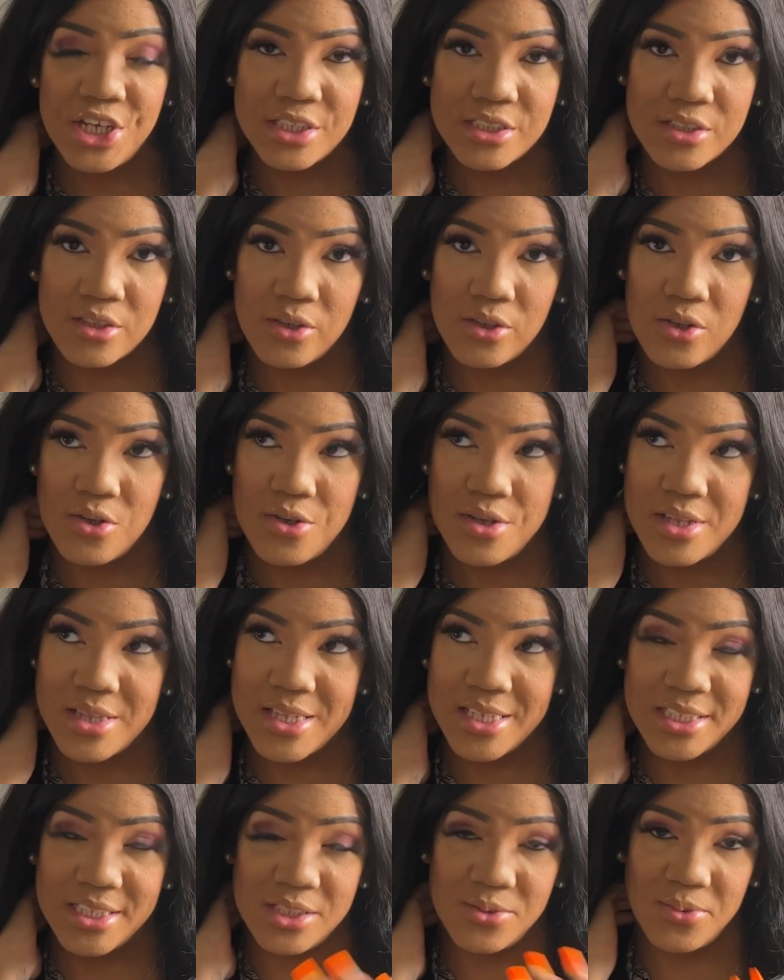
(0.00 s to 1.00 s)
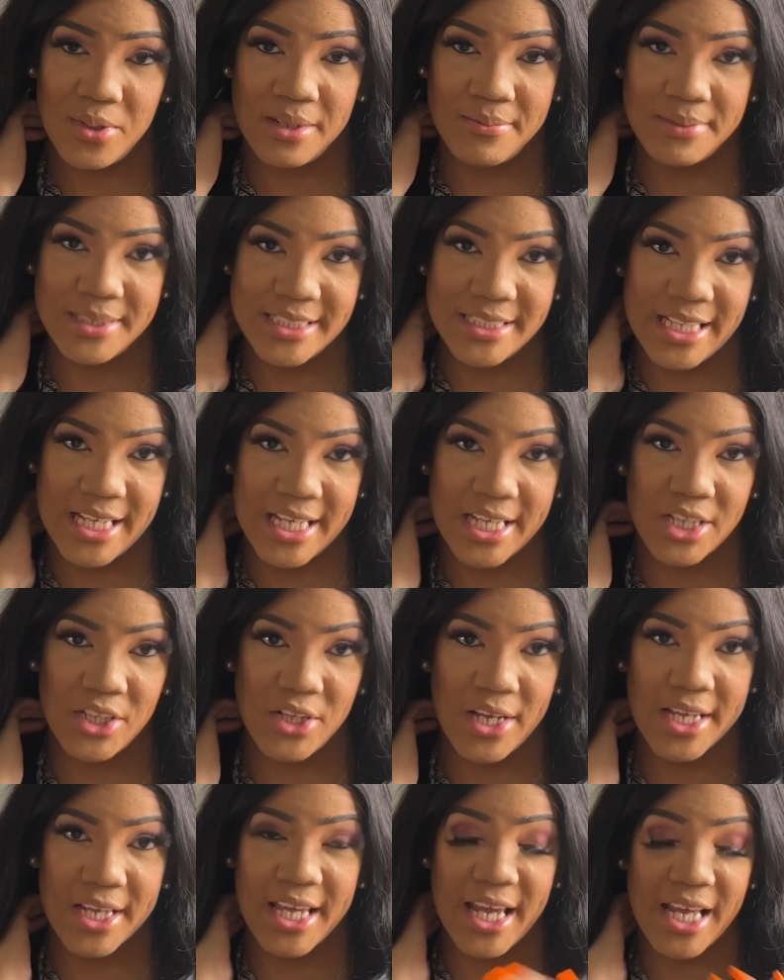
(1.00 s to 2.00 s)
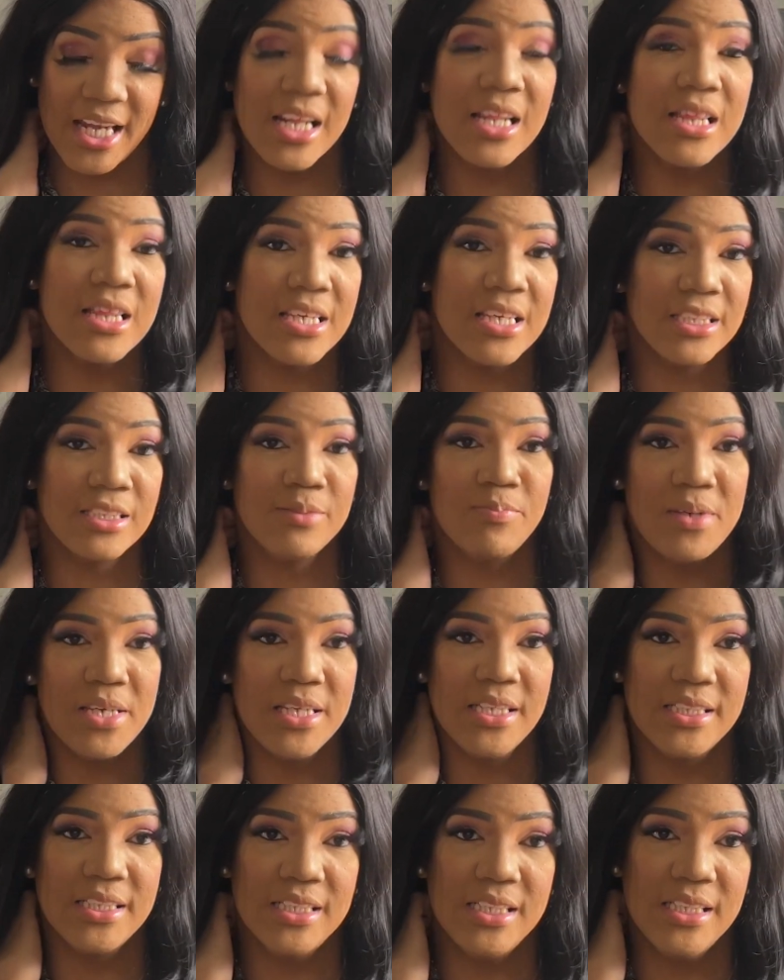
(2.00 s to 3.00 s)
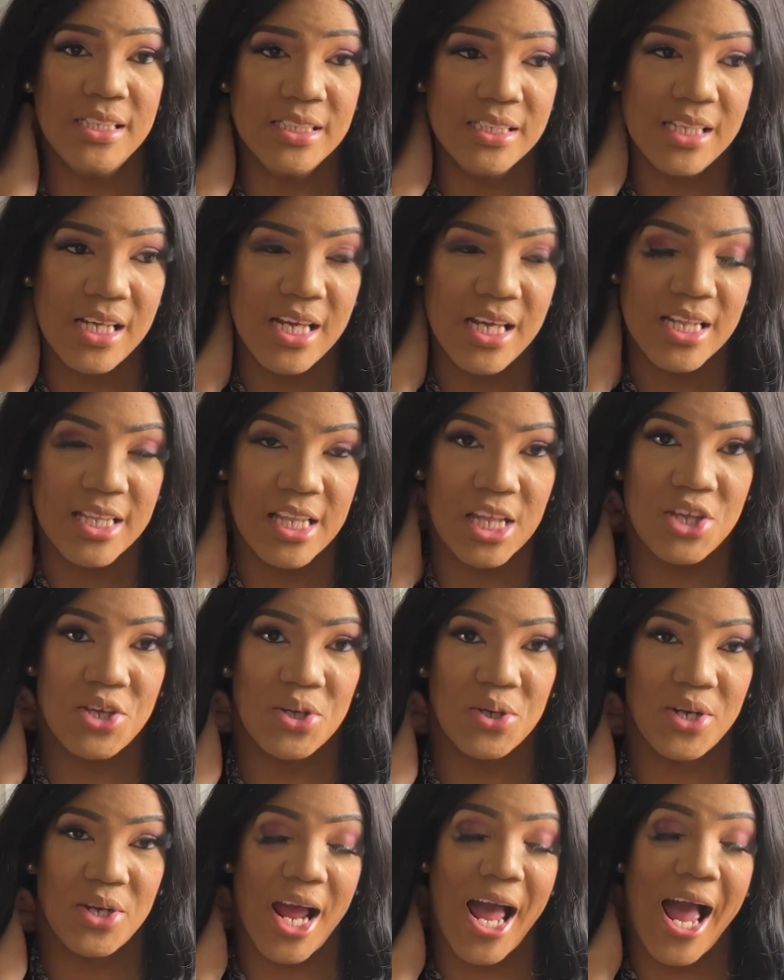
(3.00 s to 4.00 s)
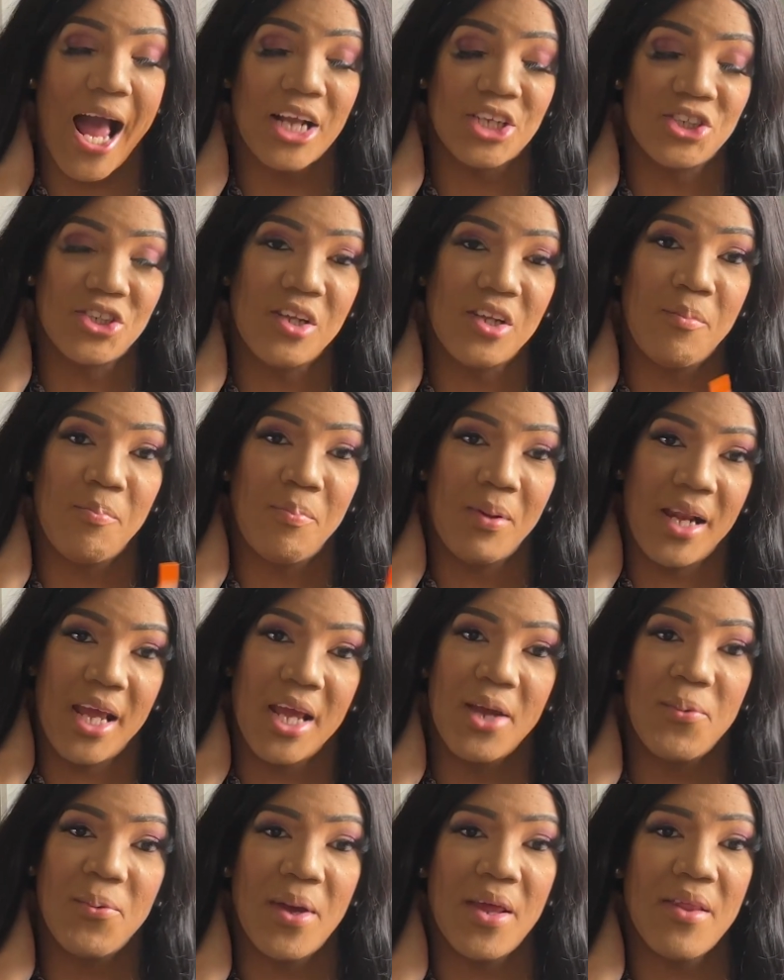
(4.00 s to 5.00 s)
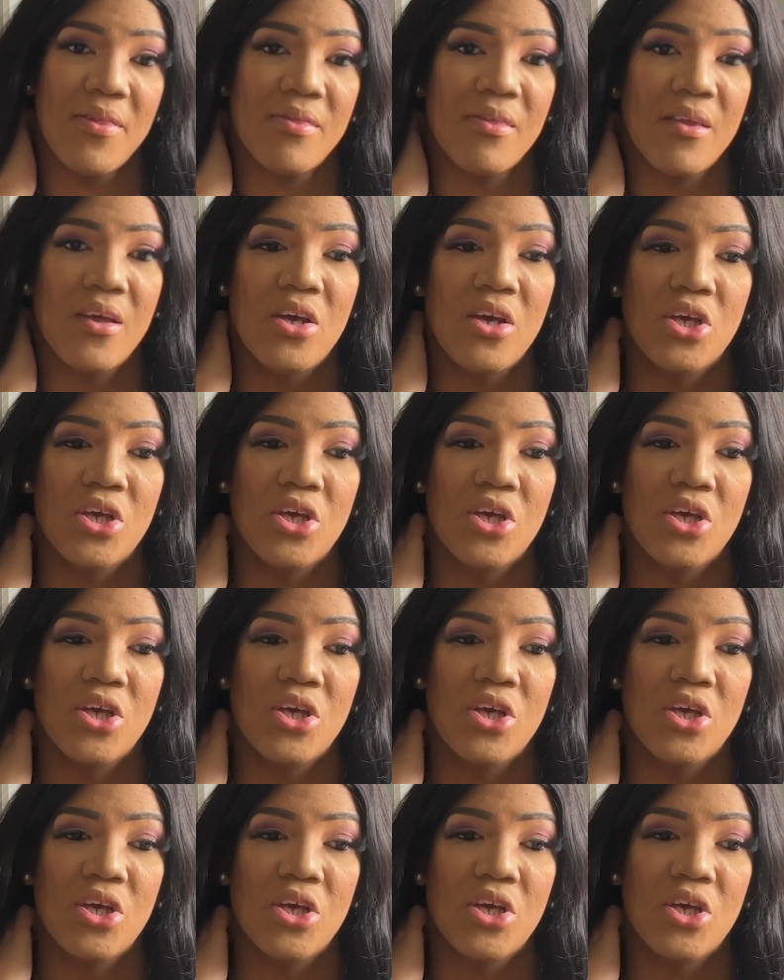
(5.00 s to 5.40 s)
So this is what I'm saying, like getting these pieces that you could actually play with.